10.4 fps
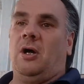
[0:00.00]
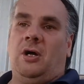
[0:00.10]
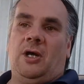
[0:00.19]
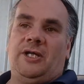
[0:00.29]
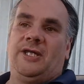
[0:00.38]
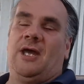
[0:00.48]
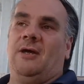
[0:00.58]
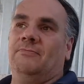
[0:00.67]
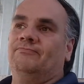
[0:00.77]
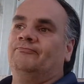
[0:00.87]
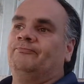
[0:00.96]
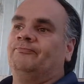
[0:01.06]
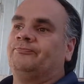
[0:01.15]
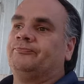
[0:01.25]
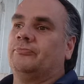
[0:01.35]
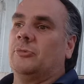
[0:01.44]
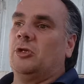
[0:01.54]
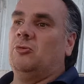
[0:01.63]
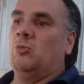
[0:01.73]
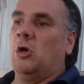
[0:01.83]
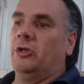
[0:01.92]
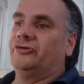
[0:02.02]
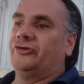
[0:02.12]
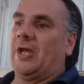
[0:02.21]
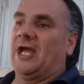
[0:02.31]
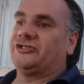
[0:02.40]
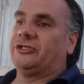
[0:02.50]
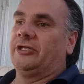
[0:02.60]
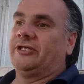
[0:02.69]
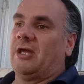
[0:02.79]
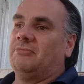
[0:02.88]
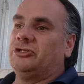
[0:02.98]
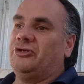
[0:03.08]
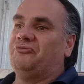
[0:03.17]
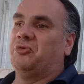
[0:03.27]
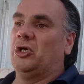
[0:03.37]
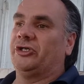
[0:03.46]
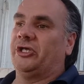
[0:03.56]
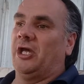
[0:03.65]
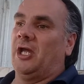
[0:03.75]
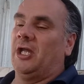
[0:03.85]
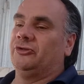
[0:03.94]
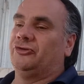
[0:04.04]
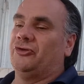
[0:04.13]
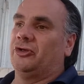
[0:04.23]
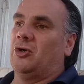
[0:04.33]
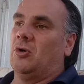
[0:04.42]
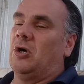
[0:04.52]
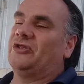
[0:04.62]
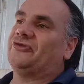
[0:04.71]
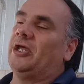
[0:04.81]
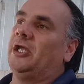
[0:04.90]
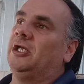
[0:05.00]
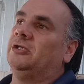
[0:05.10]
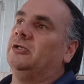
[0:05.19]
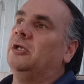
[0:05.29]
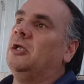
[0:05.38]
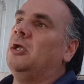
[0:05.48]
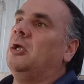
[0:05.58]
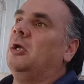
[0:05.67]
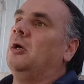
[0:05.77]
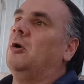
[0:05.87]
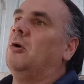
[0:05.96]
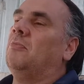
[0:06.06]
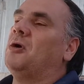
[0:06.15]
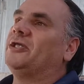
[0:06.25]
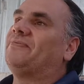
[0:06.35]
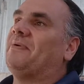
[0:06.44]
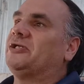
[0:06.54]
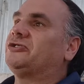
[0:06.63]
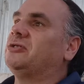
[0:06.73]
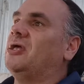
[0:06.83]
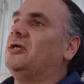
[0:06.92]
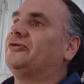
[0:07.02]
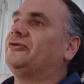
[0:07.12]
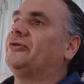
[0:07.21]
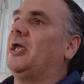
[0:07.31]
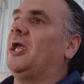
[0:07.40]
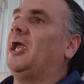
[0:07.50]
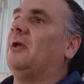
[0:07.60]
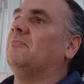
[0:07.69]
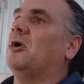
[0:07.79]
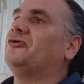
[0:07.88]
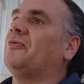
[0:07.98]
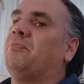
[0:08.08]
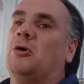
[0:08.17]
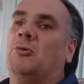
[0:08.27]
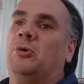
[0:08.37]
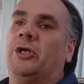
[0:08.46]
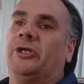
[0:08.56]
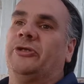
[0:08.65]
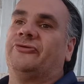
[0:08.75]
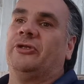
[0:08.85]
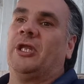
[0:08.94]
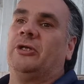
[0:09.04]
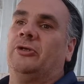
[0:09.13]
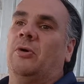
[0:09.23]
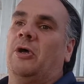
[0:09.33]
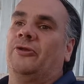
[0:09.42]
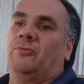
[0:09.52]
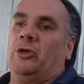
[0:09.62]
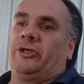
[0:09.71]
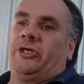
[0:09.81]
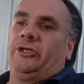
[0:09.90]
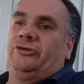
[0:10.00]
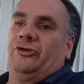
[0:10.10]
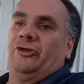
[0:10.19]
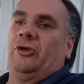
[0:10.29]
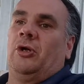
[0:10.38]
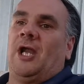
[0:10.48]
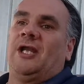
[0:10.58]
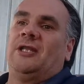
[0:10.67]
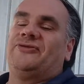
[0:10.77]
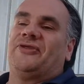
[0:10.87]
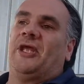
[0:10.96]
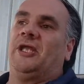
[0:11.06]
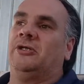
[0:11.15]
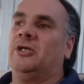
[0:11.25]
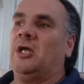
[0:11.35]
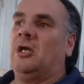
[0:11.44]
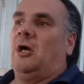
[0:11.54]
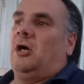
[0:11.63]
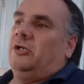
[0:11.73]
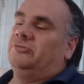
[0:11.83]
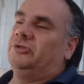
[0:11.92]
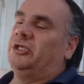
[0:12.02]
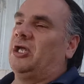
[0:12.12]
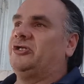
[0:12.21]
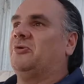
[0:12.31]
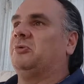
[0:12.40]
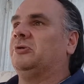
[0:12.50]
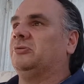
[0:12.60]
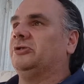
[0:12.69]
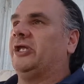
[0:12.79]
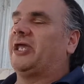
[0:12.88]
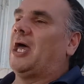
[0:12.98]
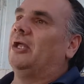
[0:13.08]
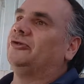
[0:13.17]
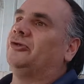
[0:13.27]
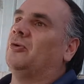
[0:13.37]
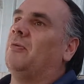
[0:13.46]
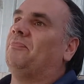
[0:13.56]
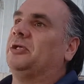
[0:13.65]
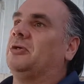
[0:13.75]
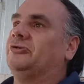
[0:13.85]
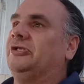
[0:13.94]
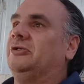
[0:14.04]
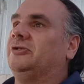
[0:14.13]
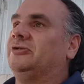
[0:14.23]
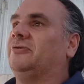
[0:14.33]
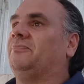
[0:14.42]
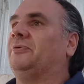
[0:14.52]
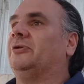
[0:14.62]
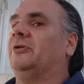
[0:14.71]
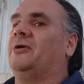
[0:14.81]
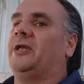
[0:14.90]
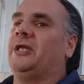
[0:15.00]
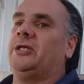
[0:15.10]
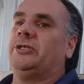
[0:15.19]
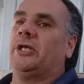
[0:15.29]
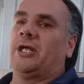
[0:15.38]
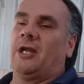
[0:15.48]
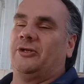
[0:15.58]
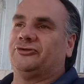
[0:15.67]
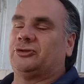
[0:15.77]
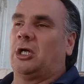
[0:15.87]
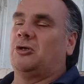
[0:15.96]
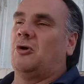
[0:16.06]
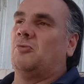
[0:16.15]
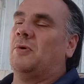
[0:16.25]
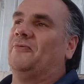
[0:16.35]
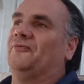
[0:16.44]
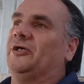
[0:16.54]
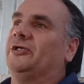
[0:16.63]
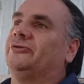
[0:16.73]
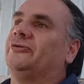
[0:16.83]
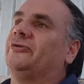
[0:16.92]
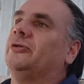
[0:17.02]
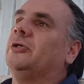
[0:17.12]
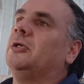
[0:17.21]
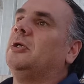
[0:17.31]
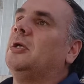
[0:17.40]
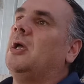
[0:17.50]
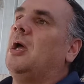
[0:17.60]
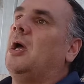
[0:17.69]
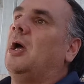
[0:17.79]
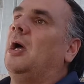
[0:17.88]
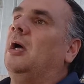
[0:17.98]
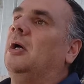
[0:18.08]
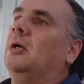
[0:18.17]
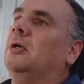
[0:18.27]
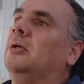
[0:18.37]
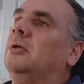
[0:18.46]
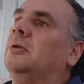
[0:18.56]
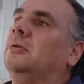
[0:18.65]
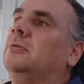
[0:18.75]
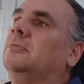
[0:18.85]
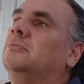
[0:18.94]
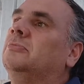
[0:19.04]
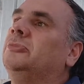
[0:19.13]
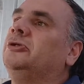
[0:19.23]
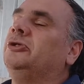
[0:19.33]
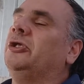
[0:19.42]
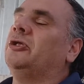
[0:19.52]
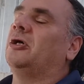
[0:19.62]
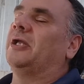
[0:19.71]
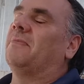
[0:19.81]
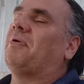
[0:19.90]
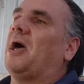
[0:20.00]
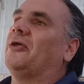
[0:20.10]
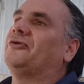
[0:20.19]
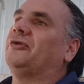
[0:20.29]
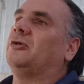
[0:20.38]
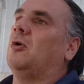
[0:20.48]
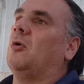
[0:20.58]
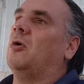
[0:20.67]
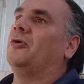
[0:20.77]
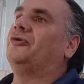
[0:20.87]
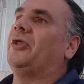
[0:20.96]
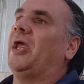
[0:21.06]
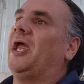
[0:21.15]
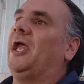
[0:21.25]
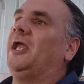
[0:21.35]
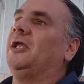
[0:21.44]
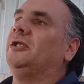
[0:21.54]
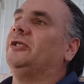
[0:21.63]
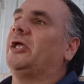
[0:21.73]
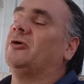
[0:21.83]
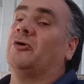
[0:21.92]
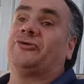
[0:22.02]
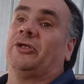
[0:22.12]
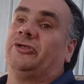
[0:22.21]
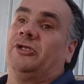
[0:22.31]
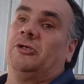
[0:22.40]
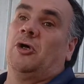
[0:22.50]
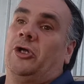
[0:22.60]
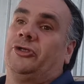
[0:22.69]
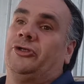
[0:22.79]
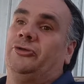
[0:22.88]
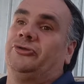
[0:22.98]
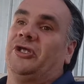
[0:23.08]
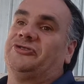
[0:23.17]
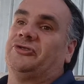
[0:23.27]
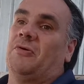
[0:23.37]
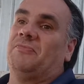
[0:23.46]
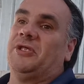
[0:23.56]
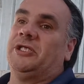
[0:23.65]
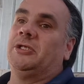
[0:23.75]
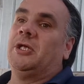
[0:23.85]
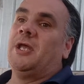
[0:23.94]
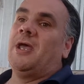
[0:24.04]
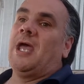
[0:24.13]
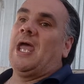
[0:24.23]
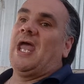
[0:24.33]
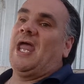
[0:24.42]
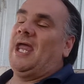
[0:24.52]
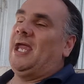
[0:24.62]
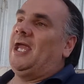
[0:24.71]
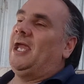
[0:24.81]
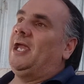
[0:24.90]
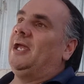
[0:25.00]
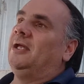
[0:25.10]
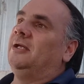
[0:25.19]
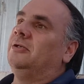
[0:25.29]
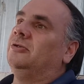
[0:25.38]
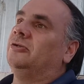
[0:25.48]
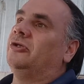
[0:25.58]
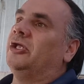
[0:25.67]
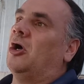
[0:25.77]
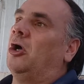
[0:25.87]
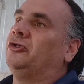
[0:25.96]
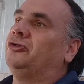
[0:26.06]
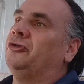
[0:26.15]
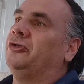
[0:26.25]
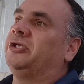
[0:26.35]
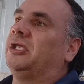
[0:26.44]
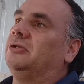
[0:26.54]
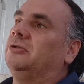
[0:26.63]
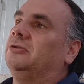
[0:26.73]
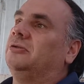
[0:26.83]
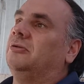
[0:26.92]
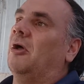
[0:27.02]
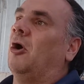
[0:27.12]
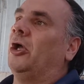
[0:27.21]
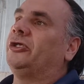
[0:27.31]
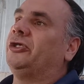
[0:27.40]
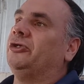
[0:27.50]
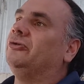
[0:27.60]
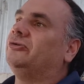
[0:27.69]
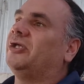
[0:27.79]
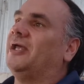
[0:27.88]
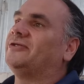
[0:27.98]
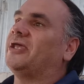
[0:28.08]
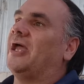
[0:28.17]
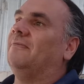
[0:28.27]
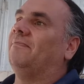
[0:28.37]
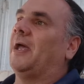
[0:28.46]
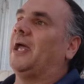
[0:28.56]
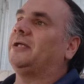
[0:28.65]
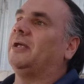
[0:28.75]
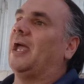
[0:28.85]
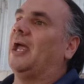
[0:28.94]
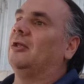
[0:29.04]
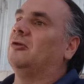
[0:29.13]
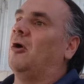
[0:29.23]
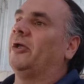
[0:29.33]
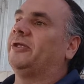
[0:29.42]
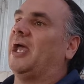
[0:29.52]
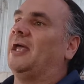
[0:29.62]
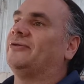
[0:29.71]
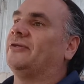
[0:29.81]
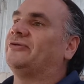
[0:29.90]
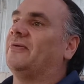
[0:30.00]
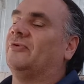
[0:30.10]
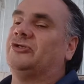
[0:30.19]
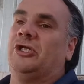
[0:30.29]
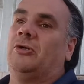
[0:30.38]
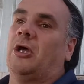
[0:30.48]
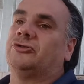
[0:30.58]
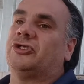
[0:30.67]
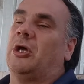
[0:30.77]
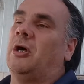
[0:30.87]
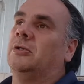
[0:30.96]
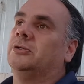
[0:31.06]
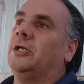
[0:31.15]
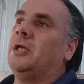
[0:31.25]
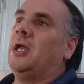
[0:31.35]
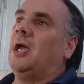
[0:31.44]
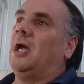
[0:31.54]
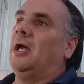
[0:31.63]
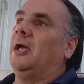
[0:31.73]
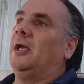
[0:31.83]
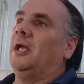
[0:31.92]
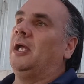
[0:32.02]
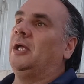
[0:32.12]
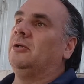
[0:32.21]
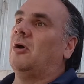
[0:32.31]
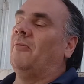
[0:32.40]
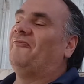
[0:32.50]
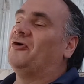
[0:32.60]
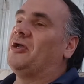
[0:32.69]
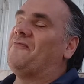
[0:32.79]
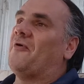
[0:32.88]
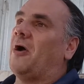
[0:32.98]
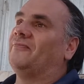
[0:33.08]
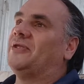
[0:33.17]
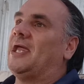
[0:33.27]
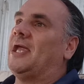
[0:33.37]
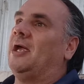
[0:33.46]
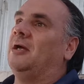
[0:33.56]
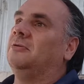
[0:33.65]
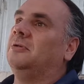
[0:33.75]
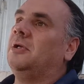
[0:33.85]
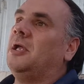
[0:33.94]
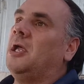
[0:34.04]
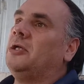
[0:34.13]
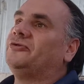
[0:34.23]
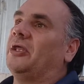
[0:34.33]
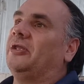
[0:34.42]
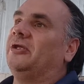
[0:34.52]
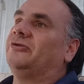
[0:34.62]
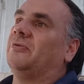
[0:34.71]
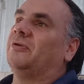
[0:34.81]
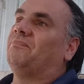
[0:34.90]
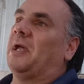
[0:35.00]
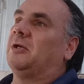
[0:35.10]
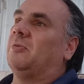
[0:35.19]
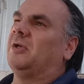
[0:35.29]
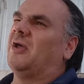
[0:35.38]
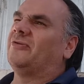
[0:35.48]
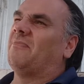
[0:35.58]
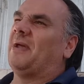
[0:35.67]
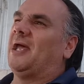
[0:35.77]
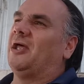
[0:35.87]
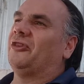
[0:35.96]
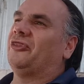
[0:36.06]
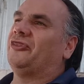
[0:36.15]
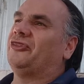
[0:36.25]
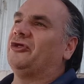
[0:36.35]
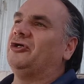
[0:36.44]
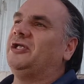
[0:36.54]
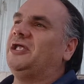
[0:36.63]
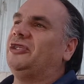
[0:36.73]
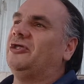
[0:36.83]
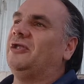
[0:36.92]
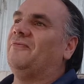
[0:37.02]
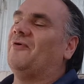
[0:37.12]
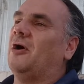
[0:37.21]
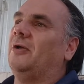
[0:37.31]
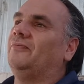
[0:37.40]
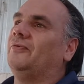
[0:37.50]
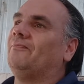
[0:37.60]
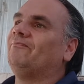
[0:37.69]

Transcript: I um, wanted to actually become a youth worker and do the course, and all my specialists and my support workers and that who I was working turned around and said, oh, you know, you wouldn't, you can't do it because you're a disability, you're going to struggle with it. Um, you're not going to pass the course. And they also did I Q test on me, and the I Q, I Q test came back like as a seven year old child, and I'm forty-five now, so this was back when I was about thirty, thirty-five,